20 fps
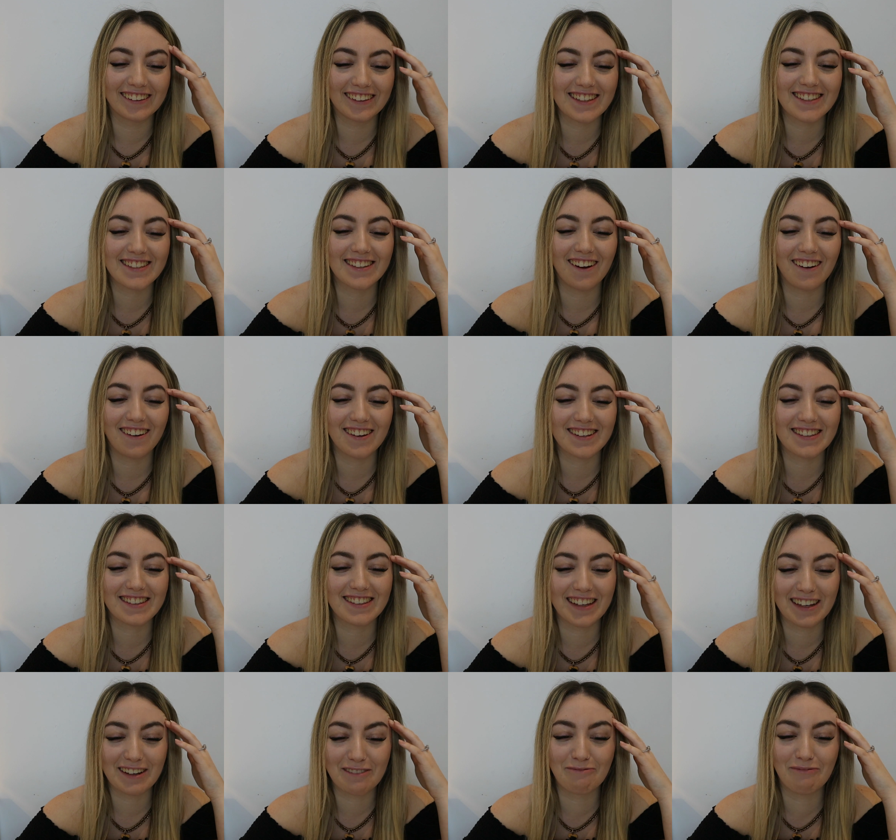
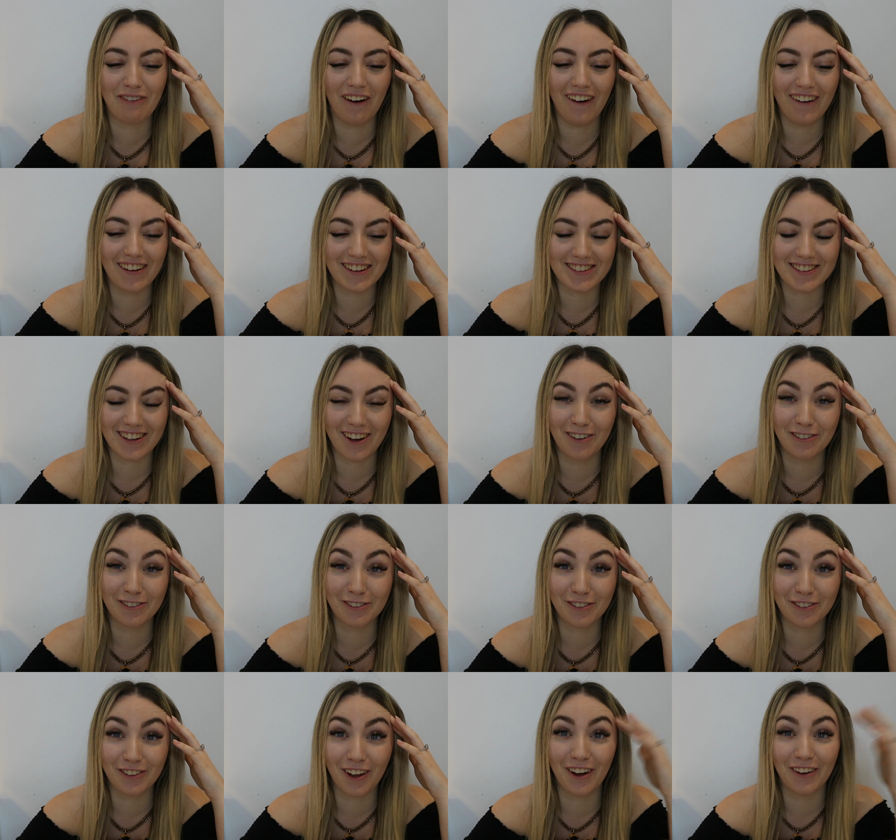disgusting bars
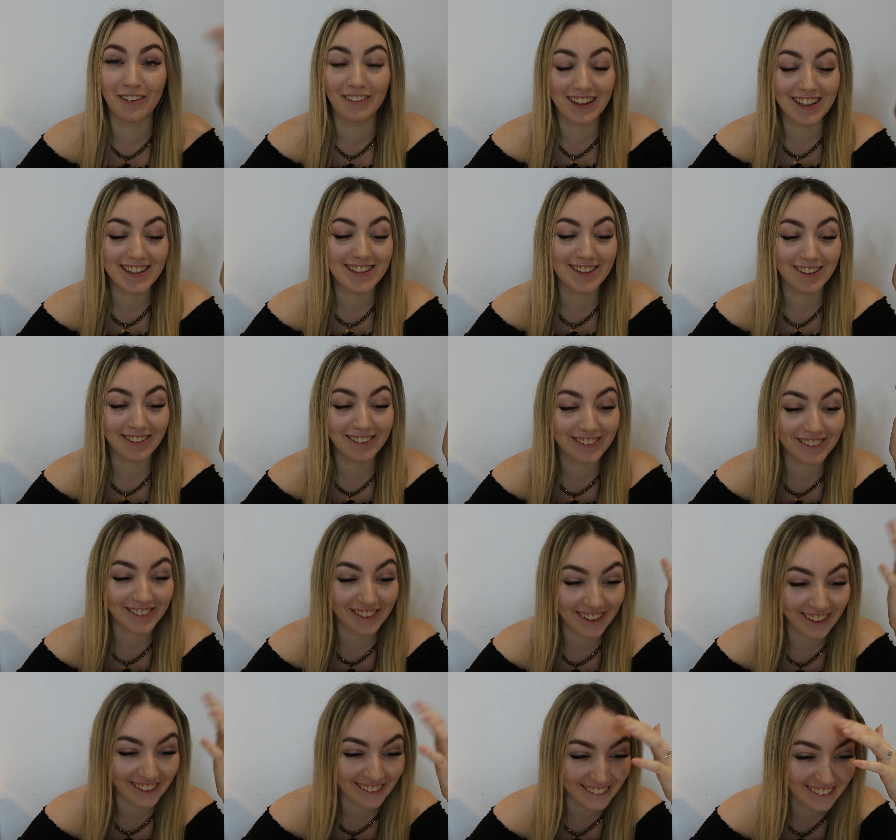called float. It's so
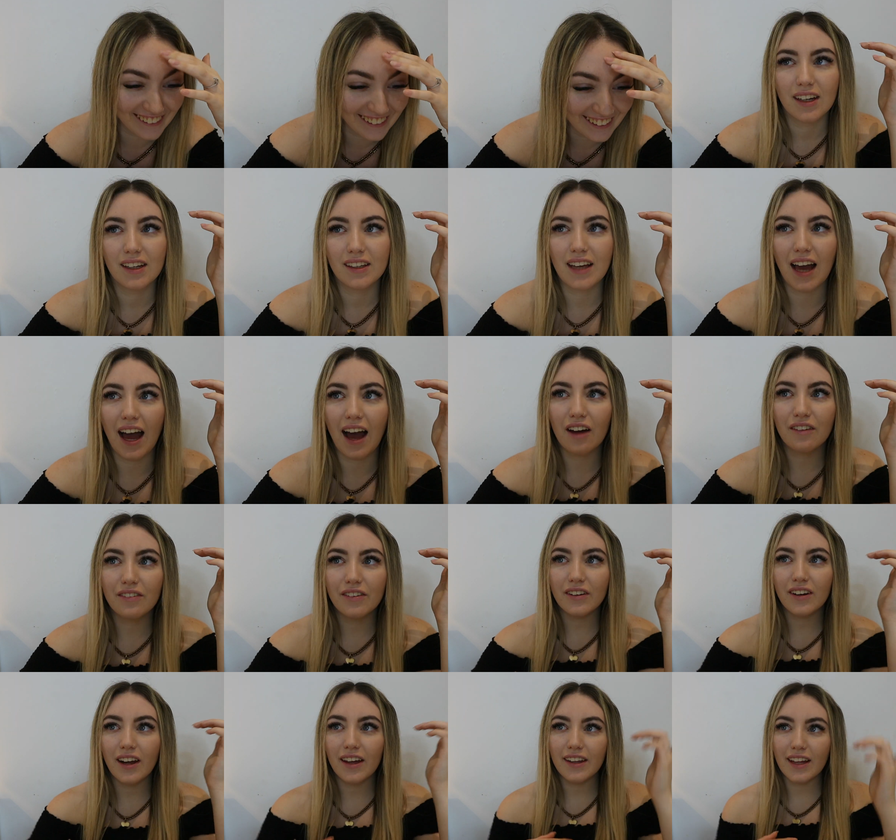true. Yeah, I
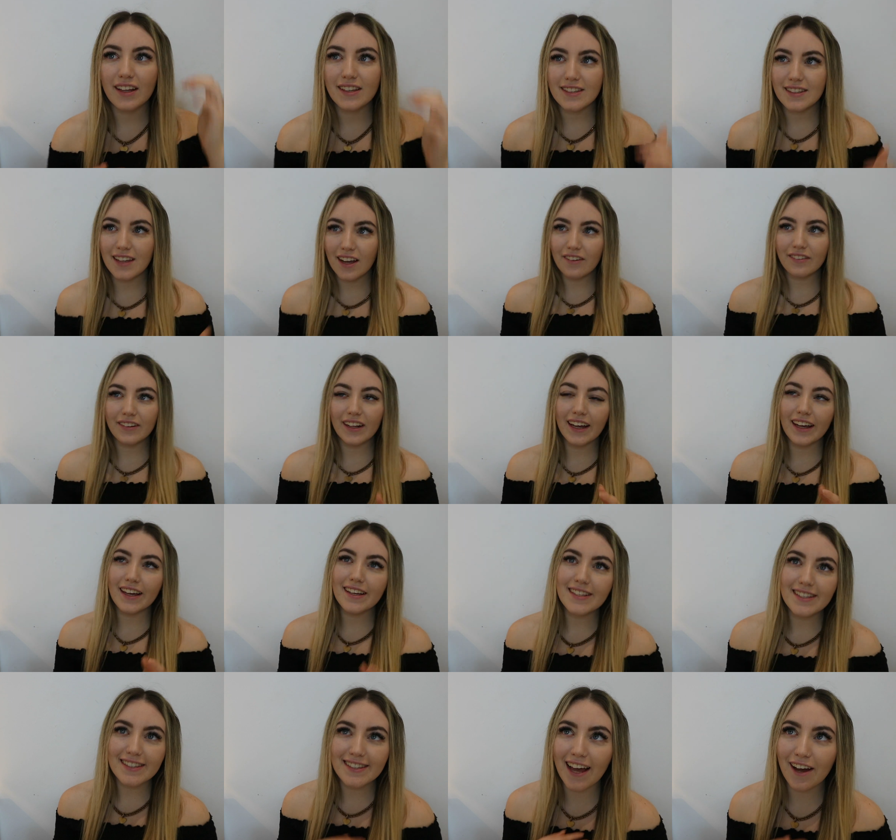feel like that's definitely
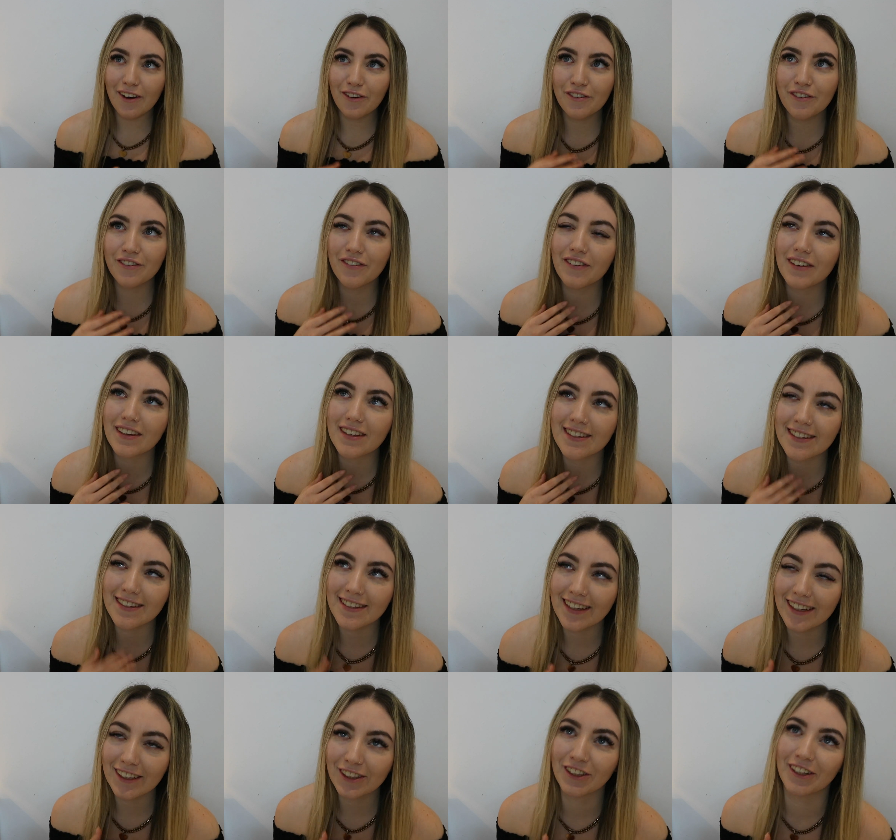
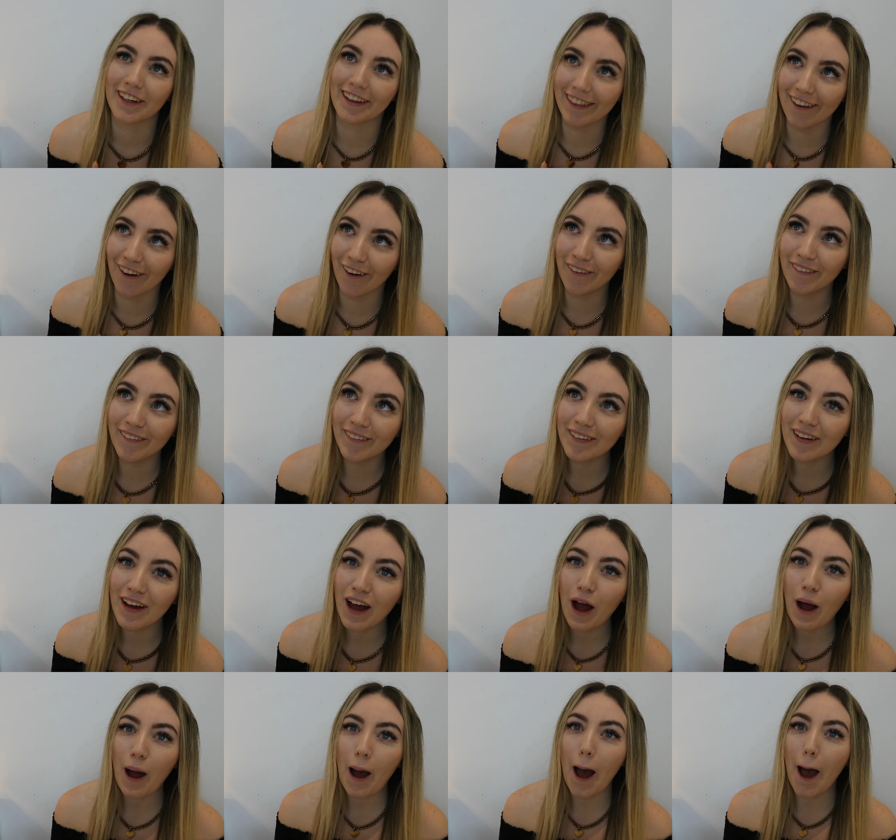self-snitching
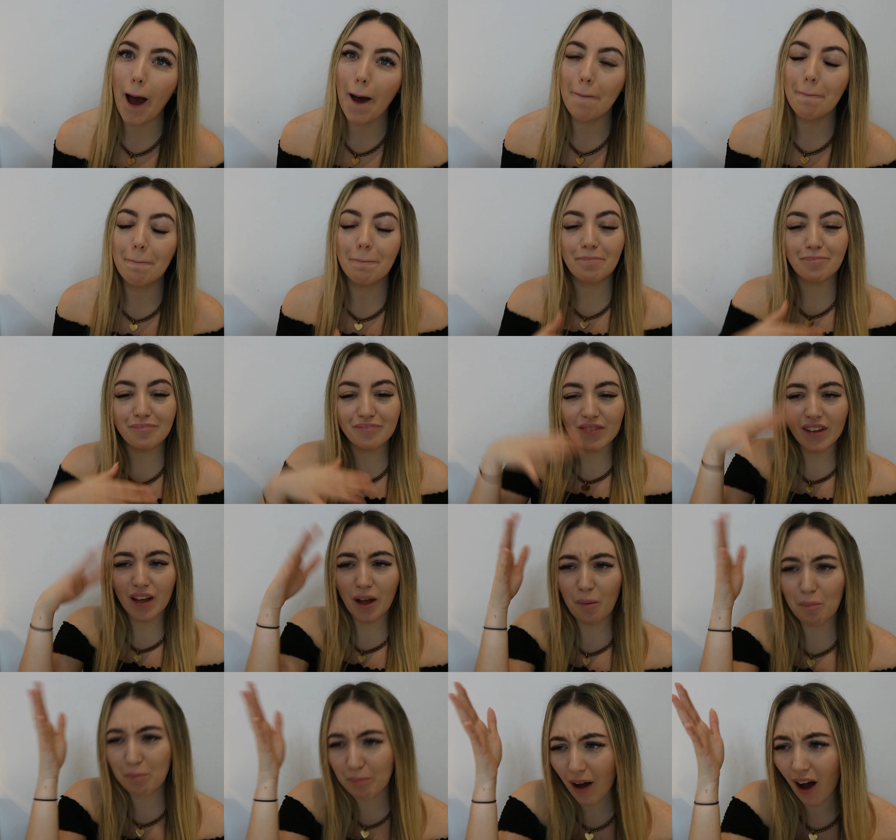though.
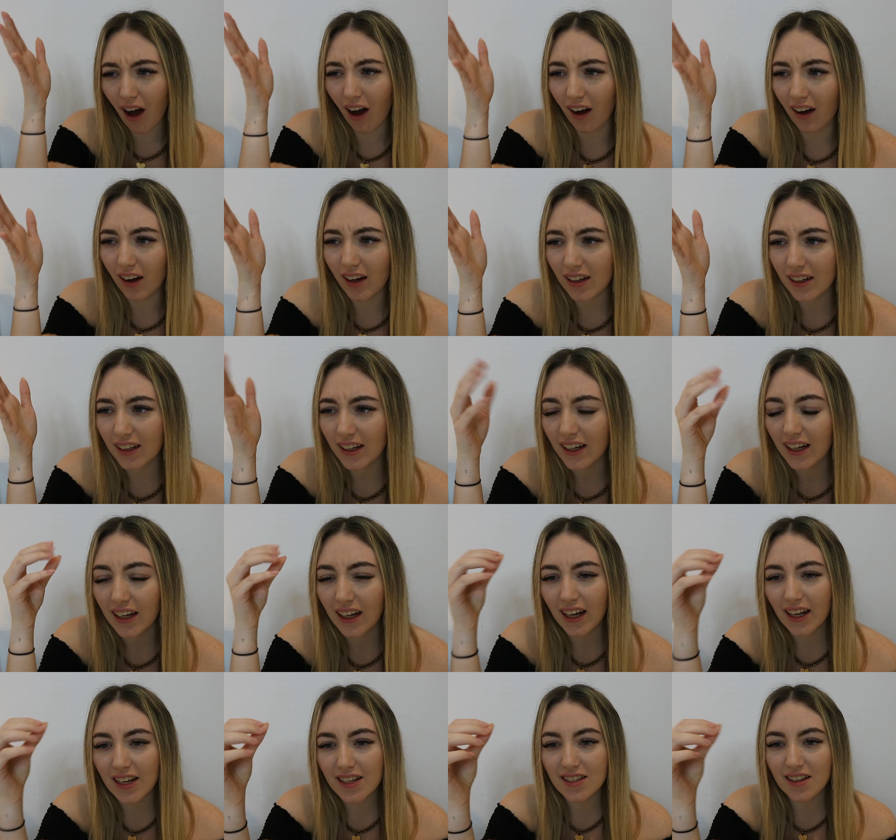But
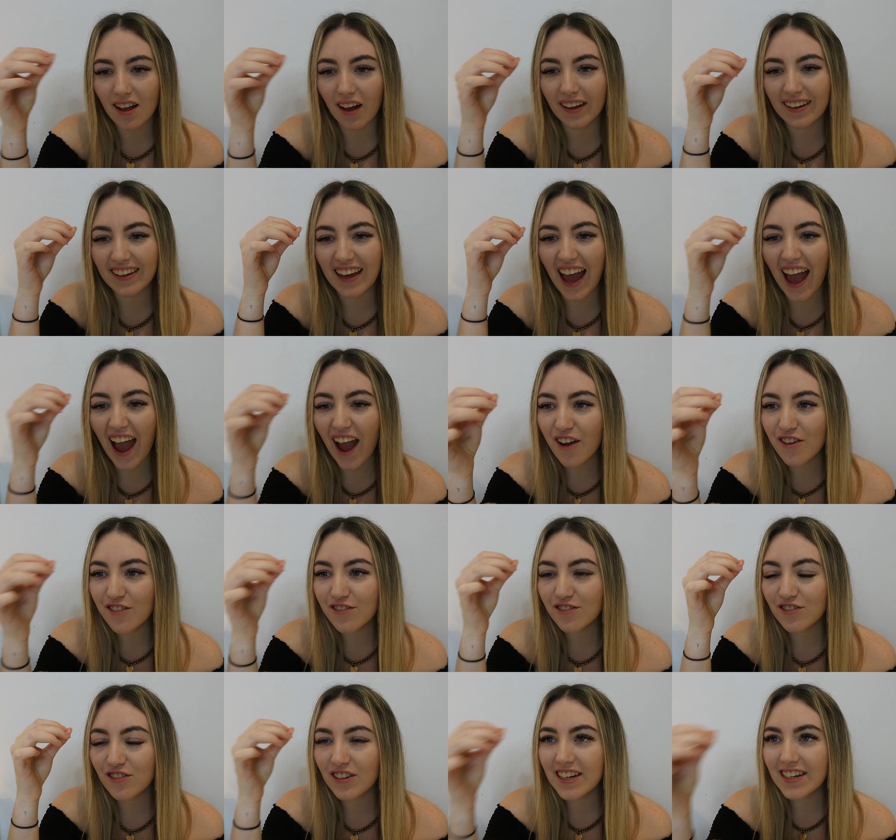it's like
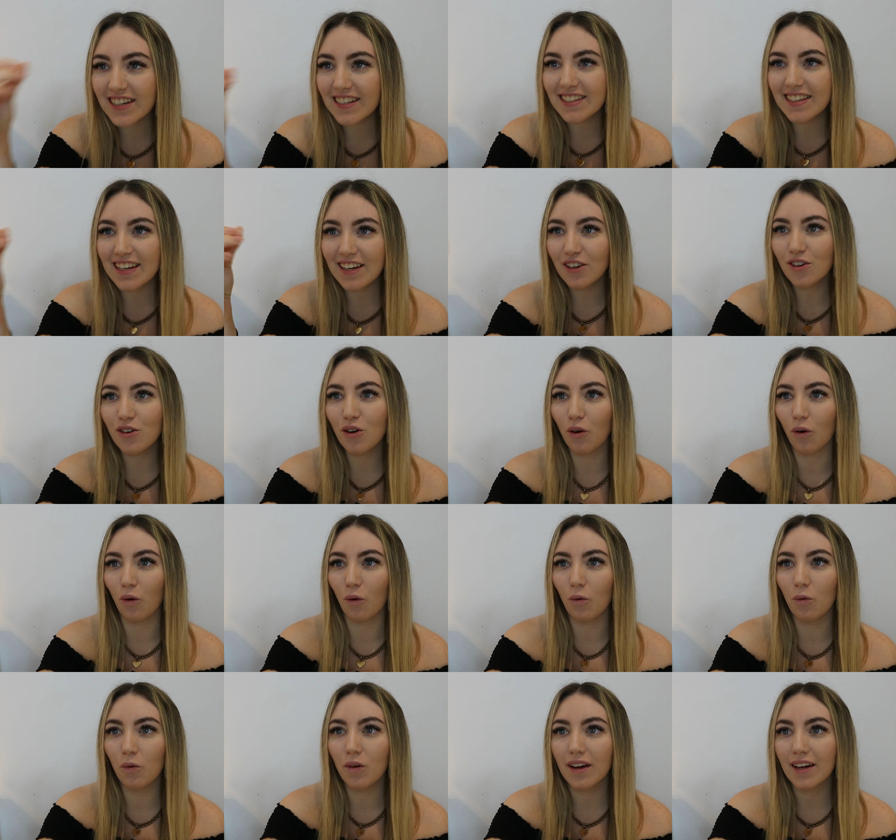every
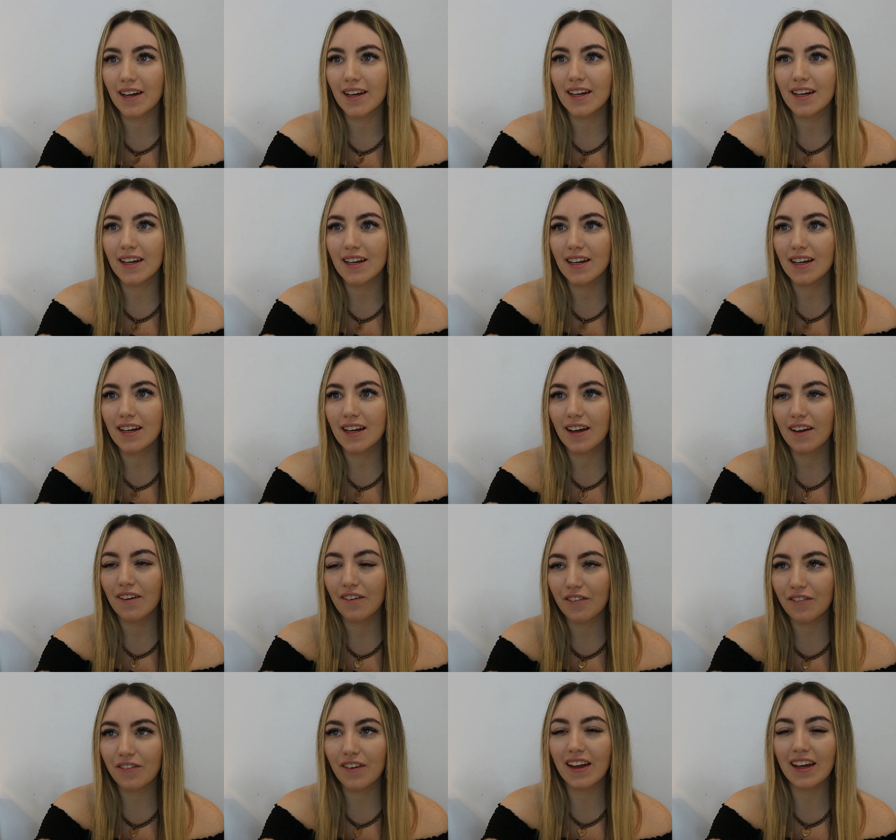single
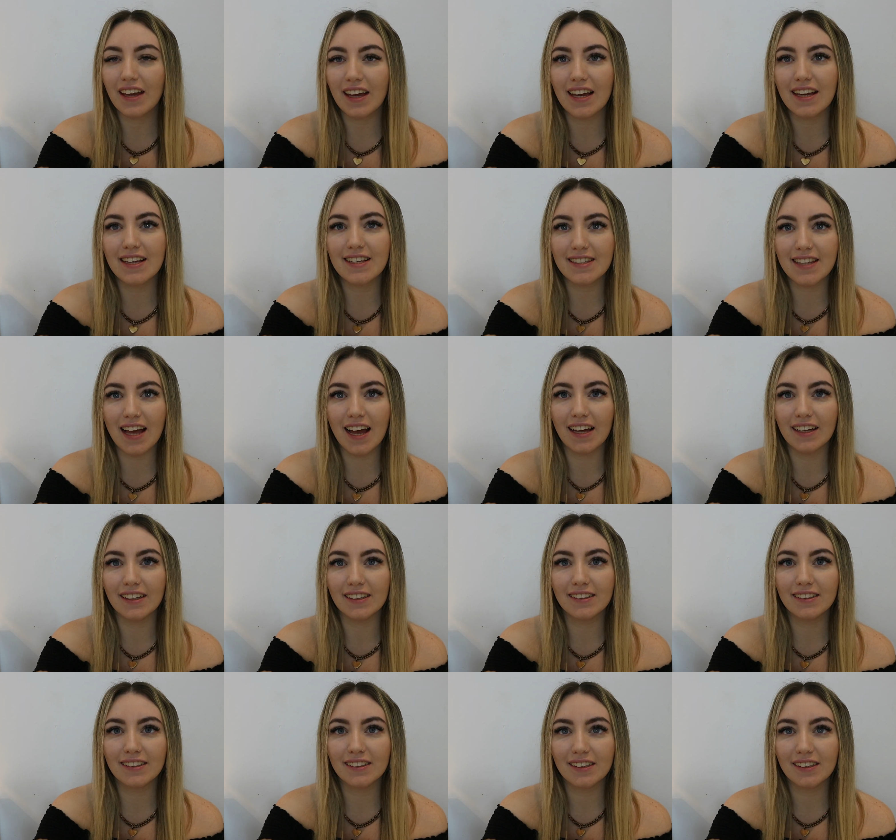thing he said